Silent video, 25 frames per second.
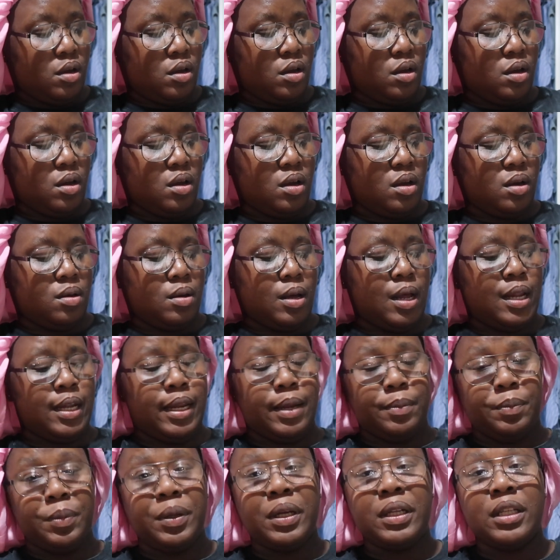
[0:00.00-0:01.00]
And
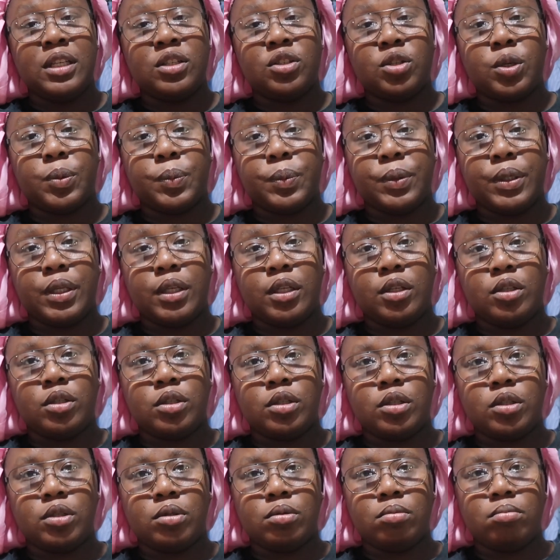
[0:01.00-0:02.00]
I picked this up in
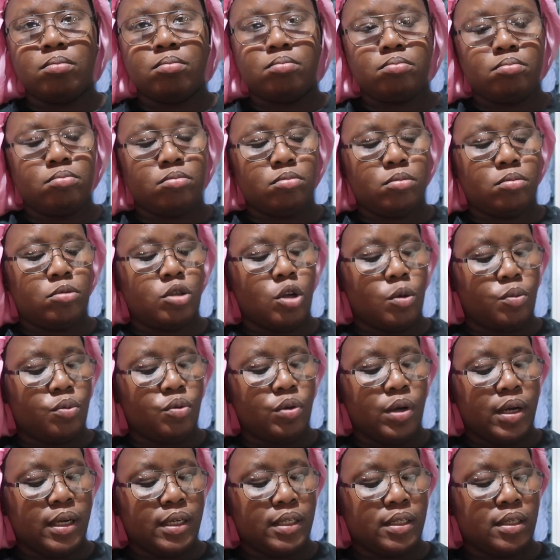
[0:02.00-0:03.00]

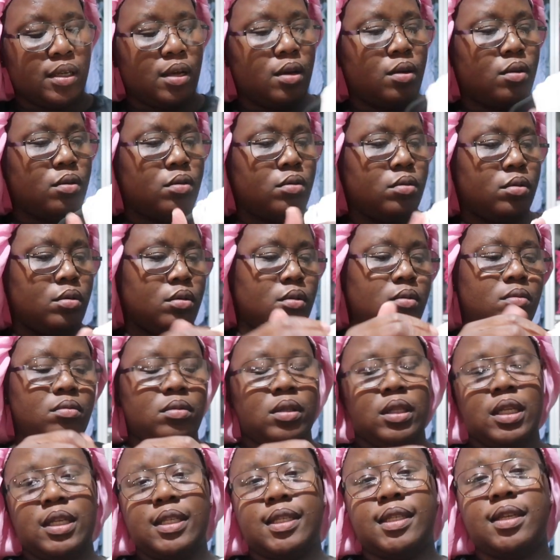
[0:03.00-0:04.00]
double XL.
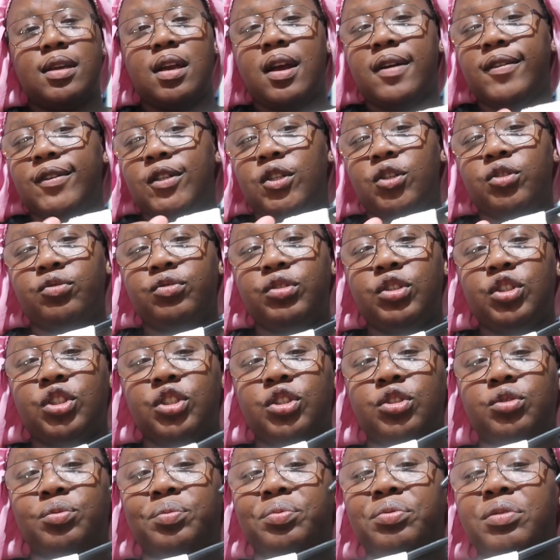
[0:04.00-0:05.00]
They still have the
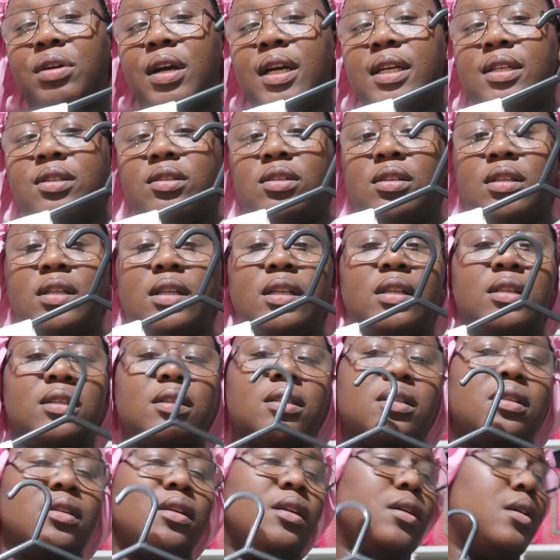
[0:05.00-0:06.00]
original price on
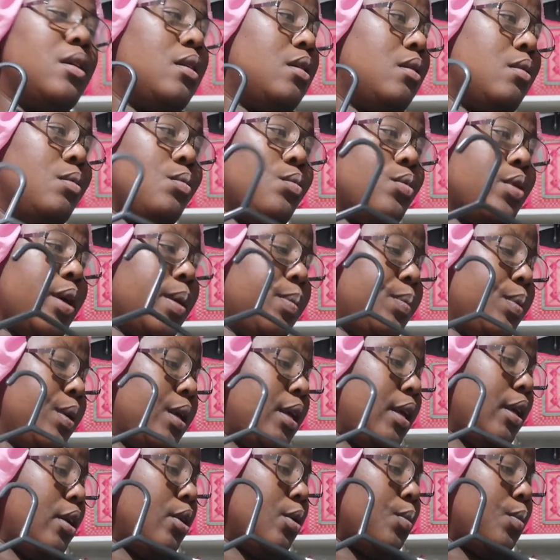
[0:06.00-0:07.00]
it, but I pick it